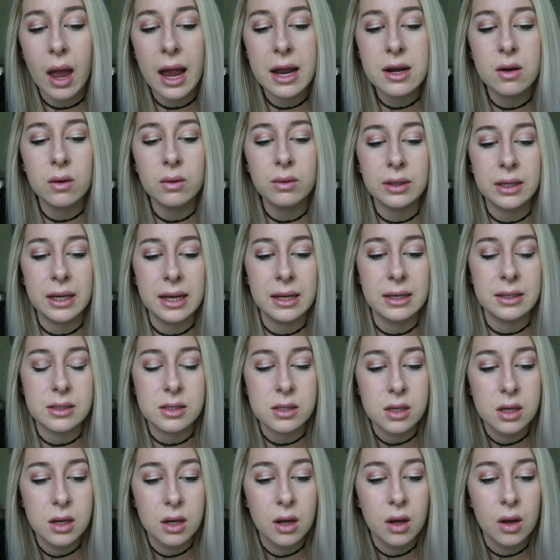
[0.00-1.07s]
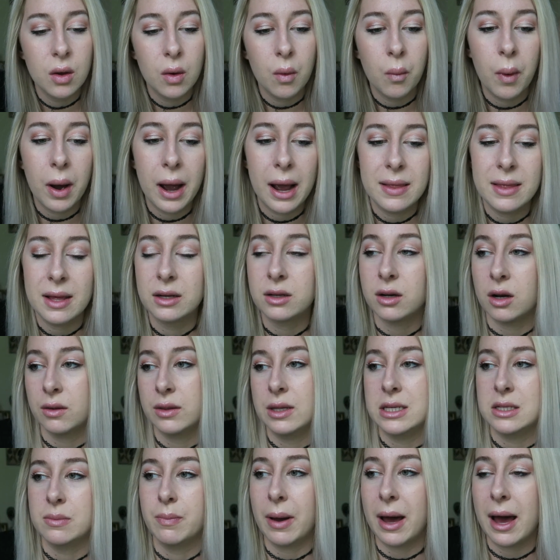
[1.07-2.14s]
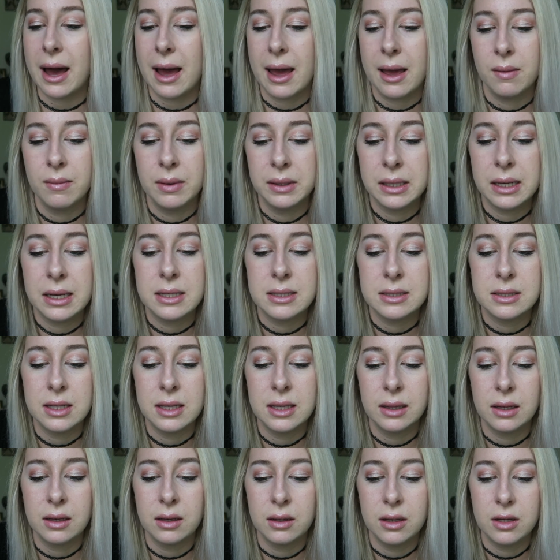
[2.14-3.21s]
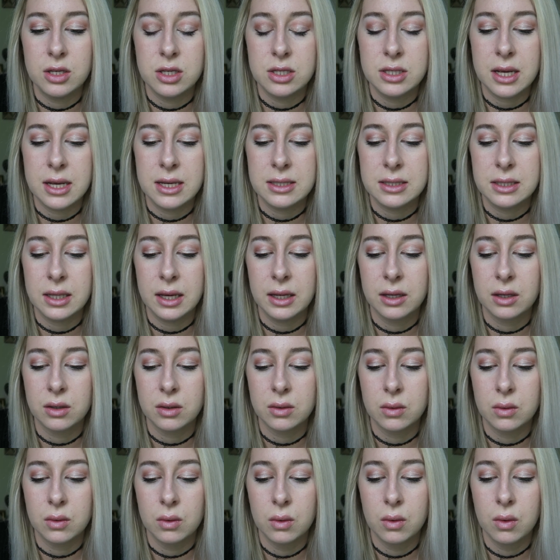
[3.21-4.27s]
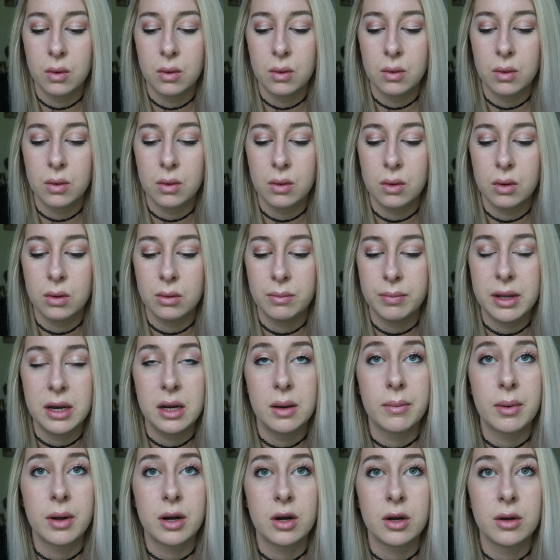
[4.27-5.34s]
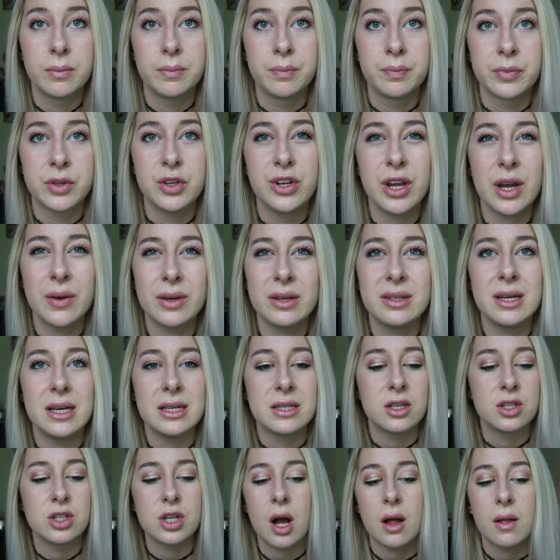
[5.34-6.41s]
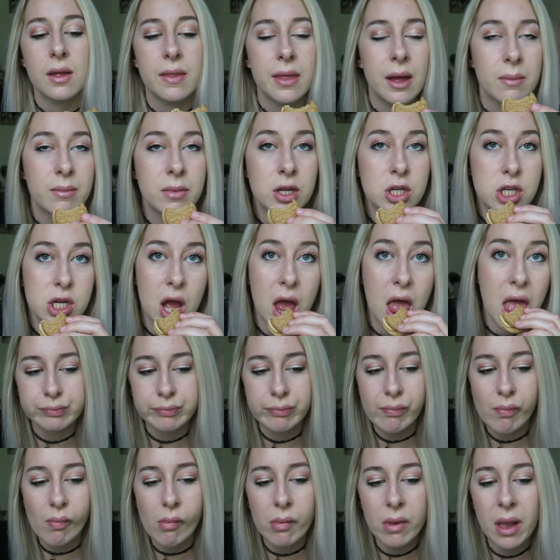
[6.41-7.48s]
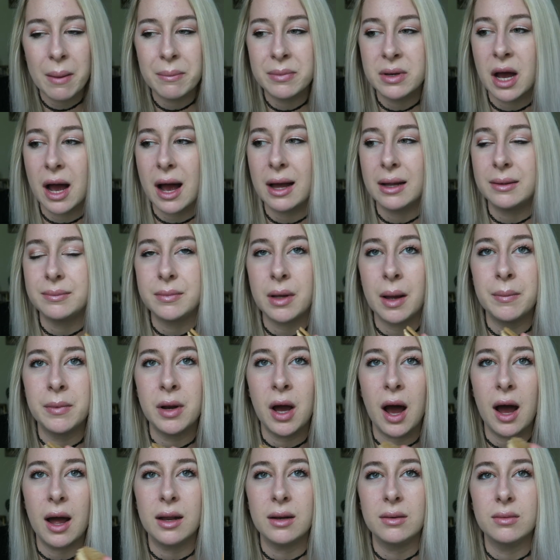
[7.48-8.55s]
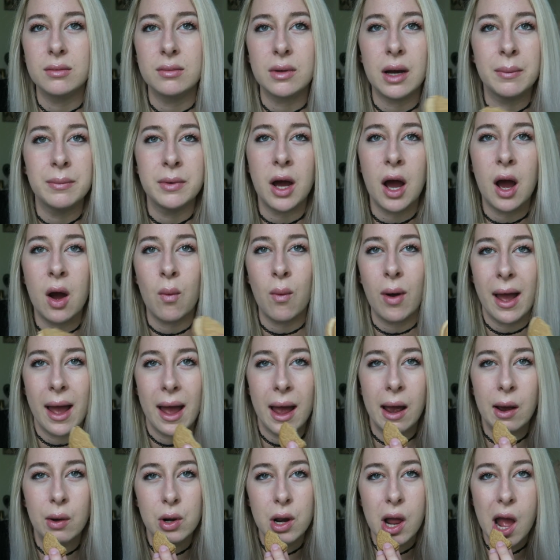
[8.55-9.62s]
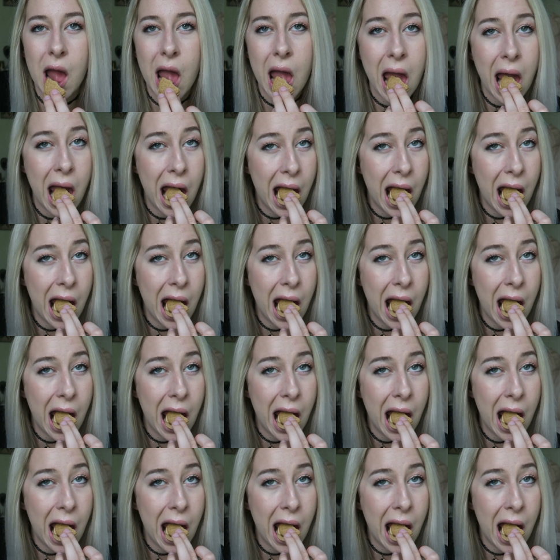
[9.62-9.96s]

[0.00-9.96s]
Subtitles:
I don't get why they called this pie because it literally just tastes like peanut butter. You can't really taste the chocolate that much. I'm not wowed.